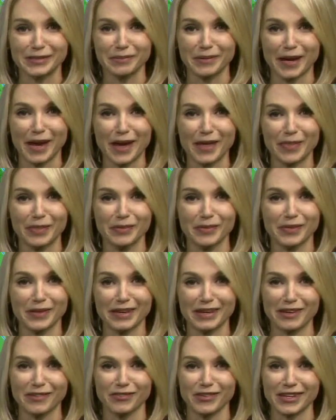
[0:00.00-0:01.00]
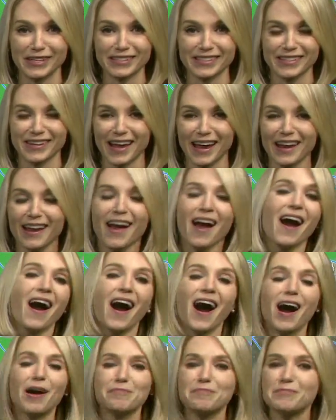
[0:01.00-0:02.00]
as we head through the evening tonight.
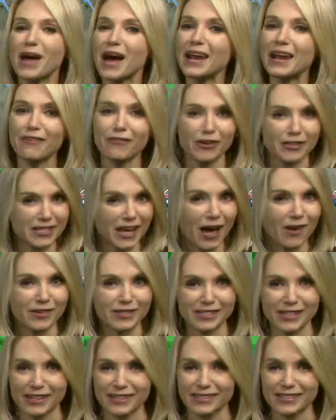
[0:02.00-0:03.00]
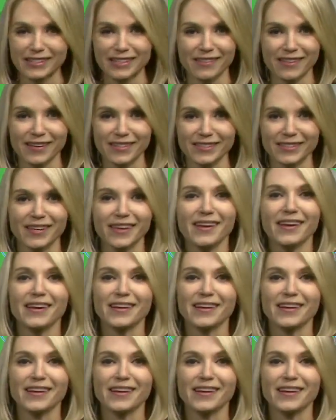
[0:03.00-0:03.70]
Um, not every town is going to see this.